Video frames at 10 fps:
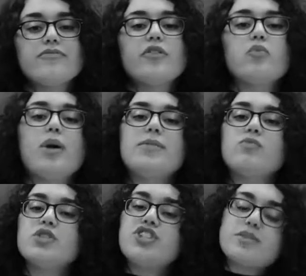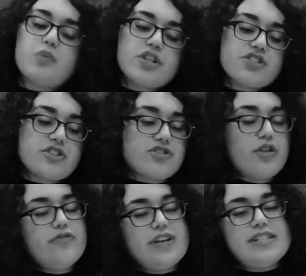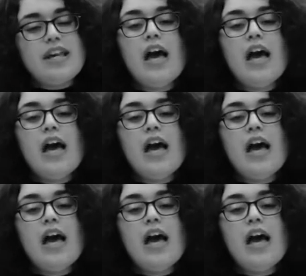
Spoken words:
for women, we just brush the surface.